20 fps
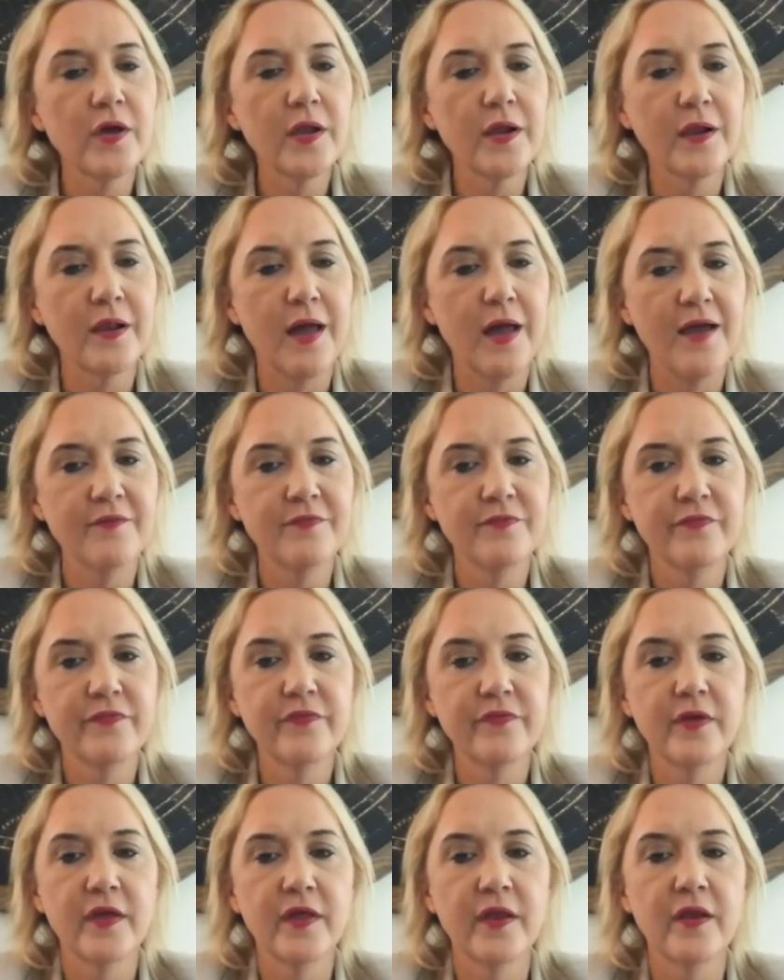at life
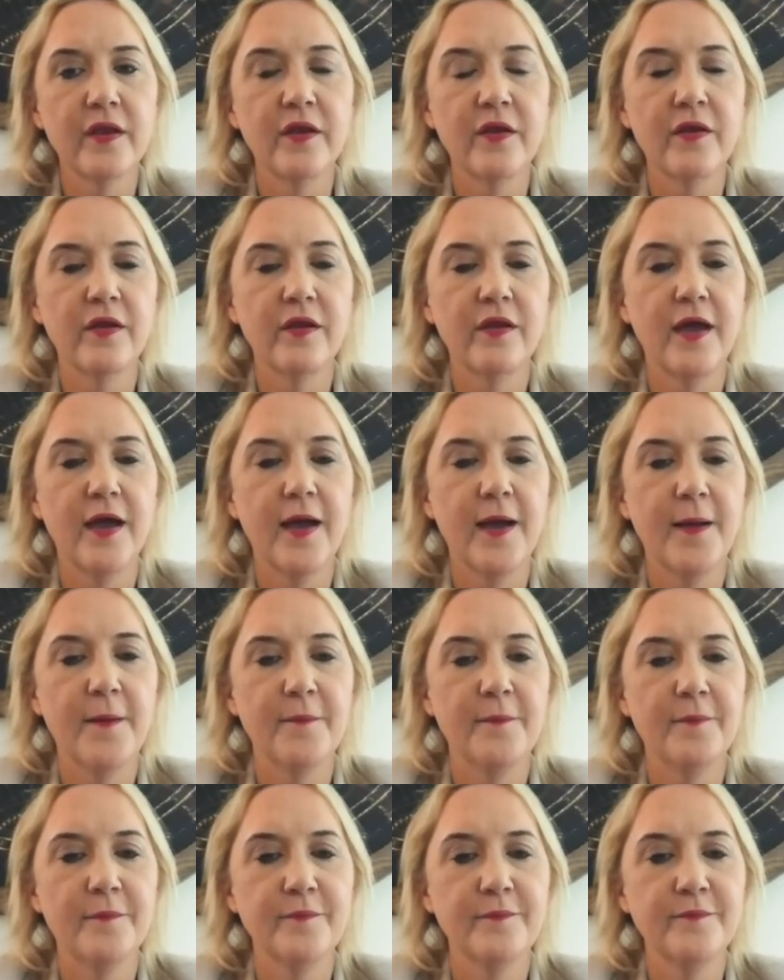in
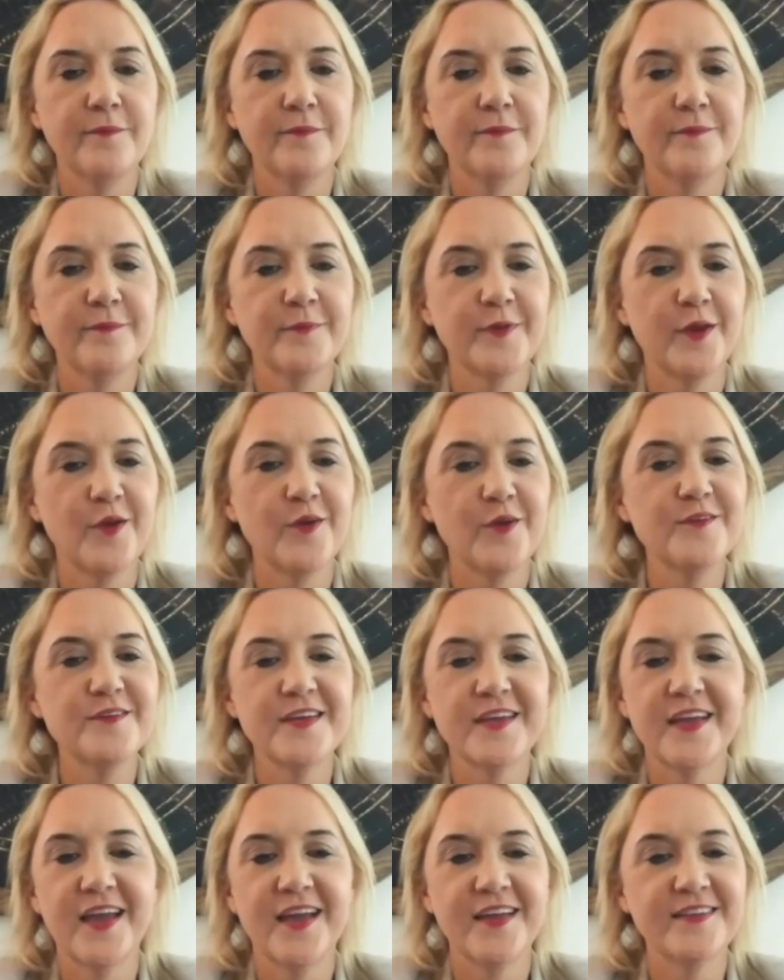
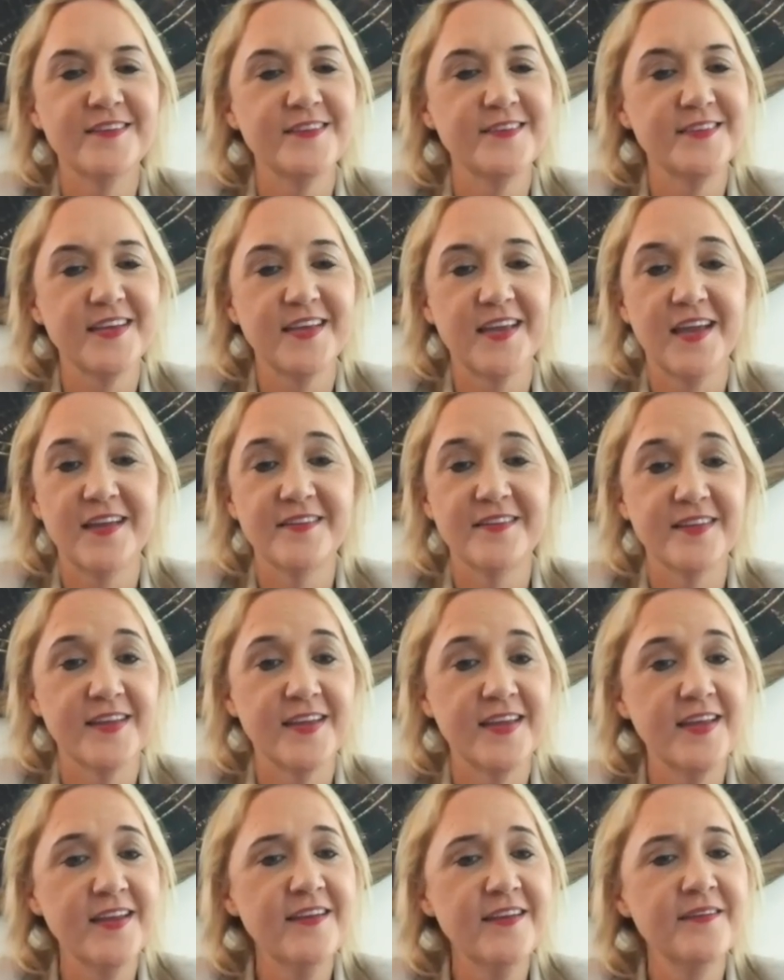decades and decades
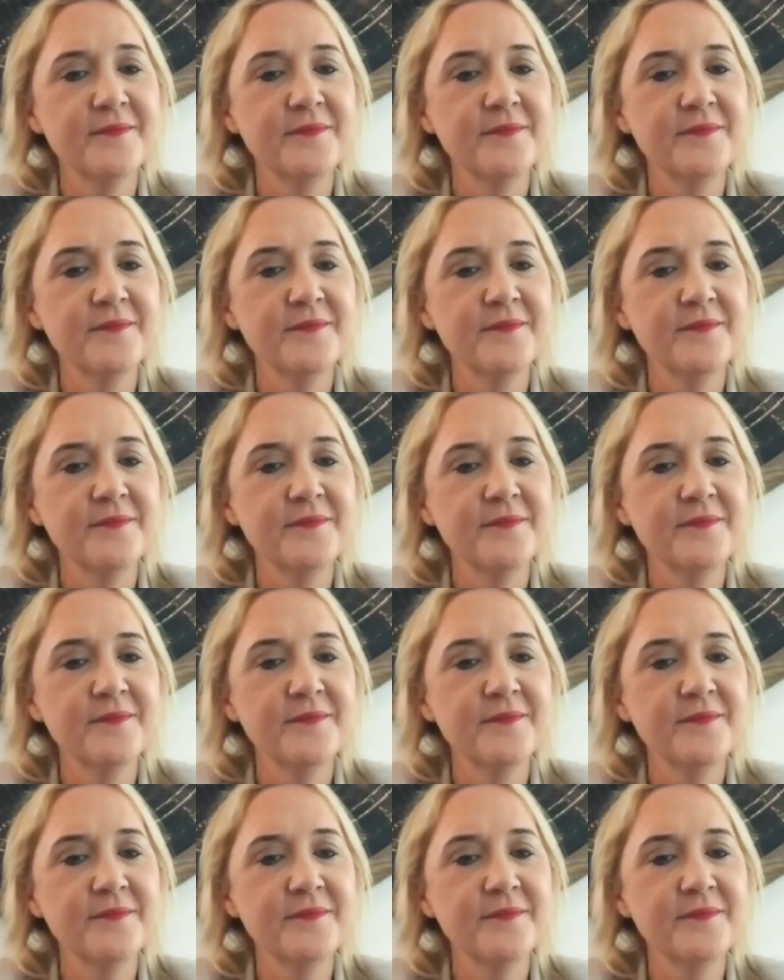ahead.